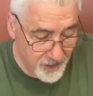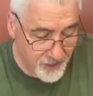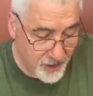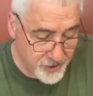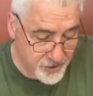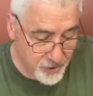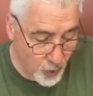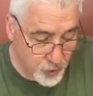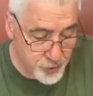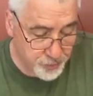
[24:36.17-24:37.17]
Thus,
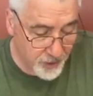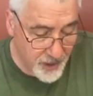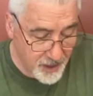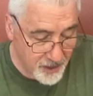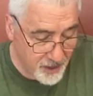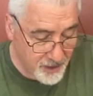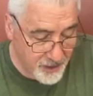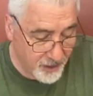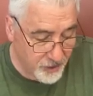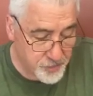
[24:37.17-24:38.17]
no spring
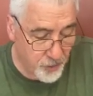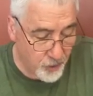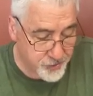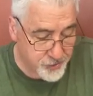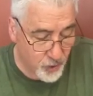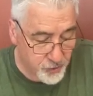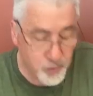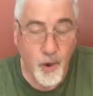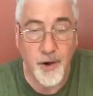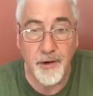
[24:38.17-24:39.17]
yields both
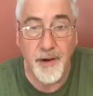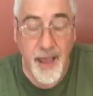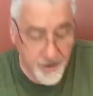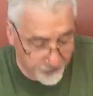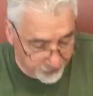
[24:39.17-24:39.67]
salt water and